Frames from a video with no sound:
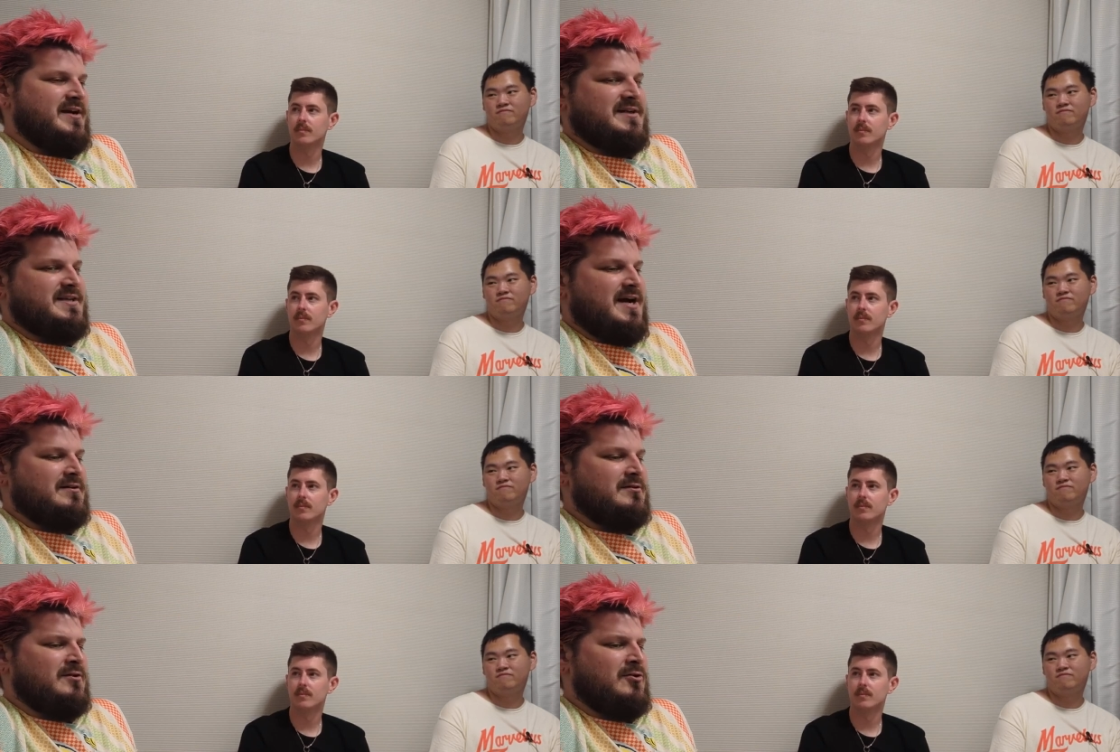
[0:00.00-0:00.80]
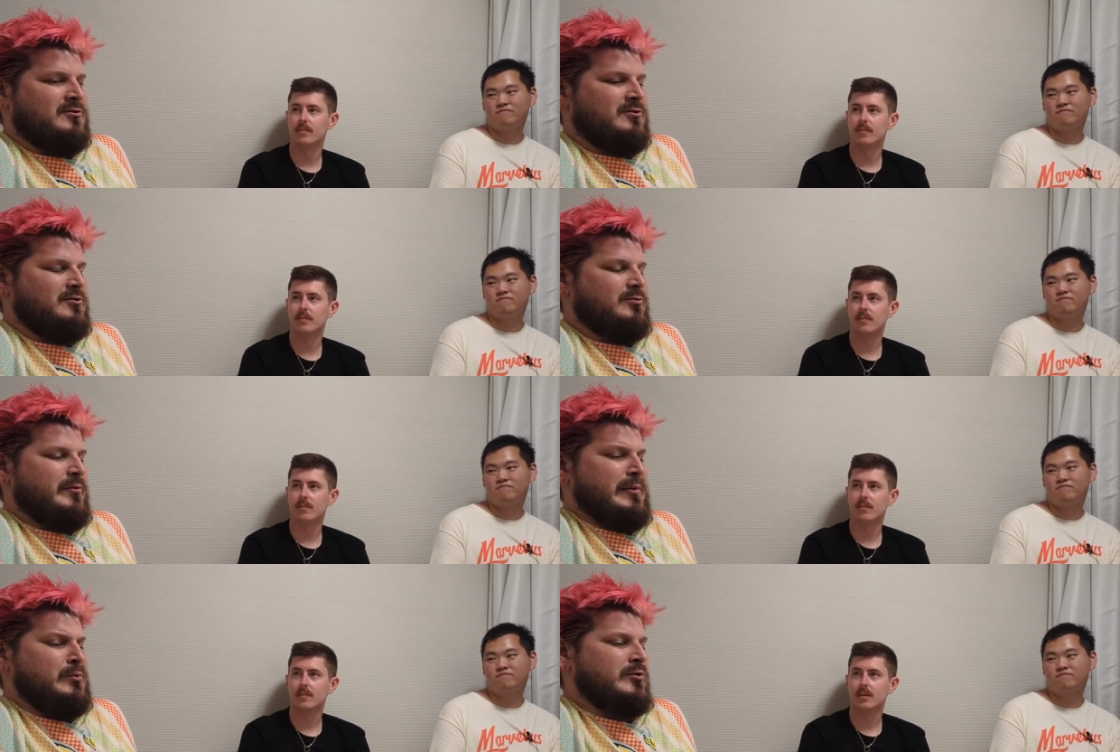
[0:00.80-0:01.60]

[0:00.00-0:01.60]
Speaker 1: that. I doubt Honolulu will,